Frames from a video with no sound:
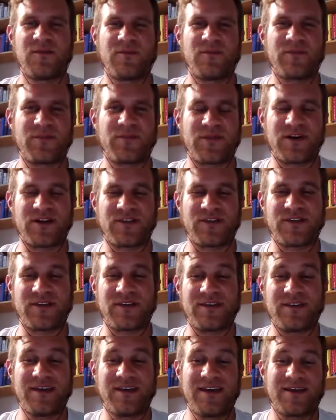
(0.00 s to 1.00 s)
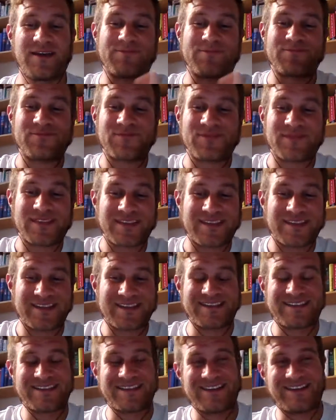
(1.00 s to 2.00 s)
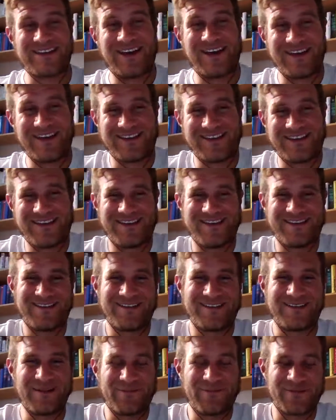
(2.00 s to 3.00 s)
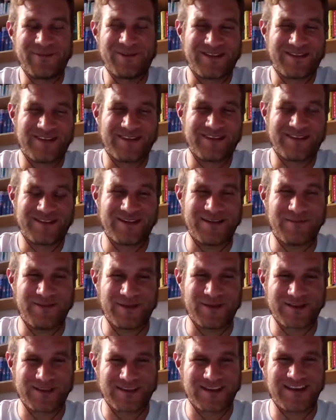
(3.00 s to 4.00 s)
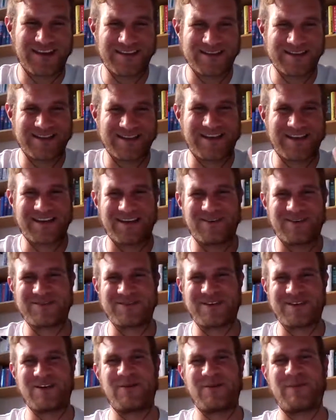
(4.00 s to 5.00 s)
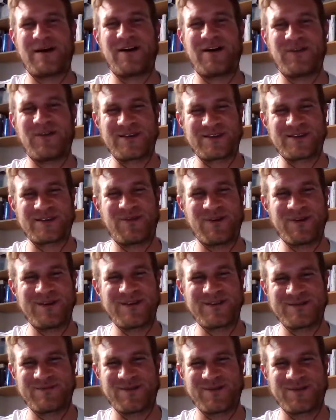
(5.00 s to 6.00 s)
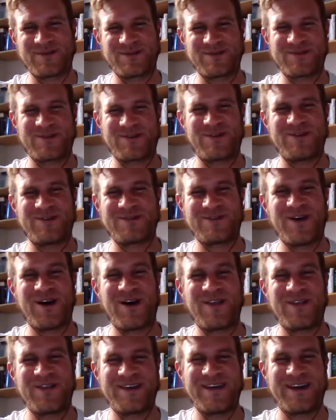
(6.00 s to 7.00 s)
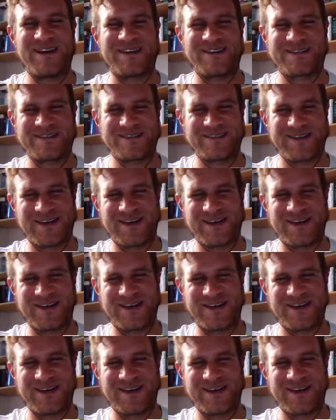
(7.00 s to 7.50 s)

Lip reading: But yeah, the difficult thing is I cannot tell you about the experience because there is none yet.